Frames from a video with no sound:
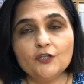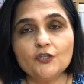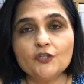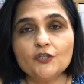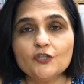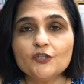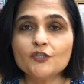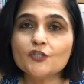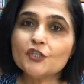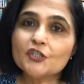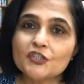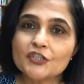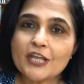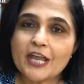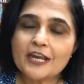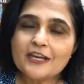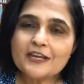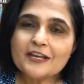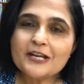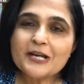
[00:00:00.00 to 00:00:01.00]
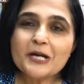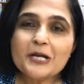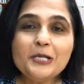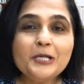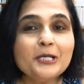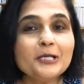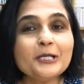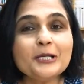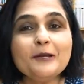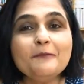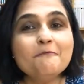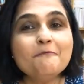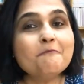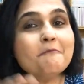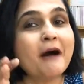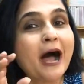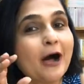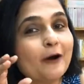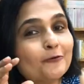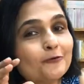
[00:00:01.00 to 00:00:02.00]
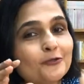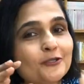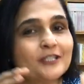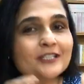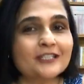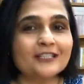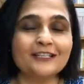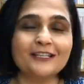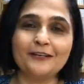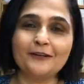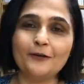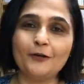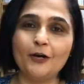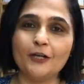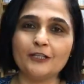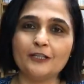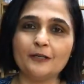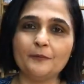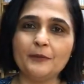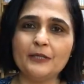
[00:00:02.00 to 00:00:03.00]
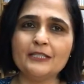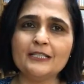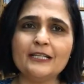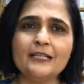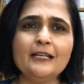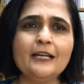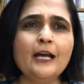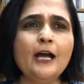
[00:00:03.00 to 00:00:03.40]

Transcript: Just then, a little mouse got up and said,